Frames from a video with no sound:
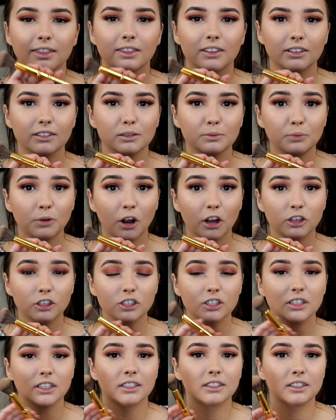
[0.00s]
This
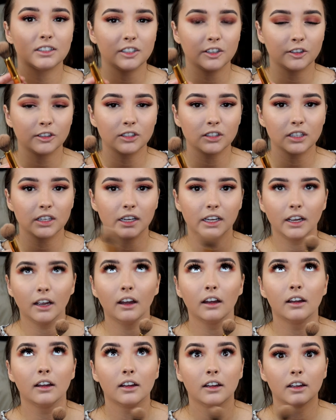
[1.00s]
brush is seriously
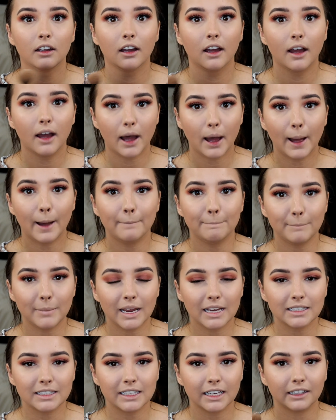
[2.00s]

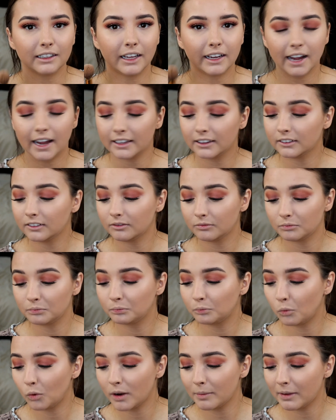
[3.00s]
amazing. Like,
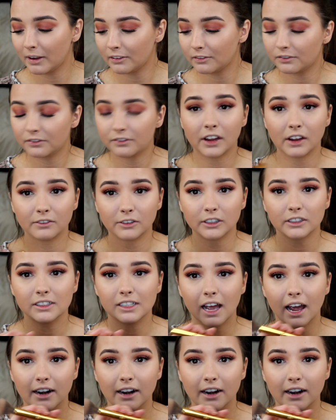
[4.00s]
one of my favorites.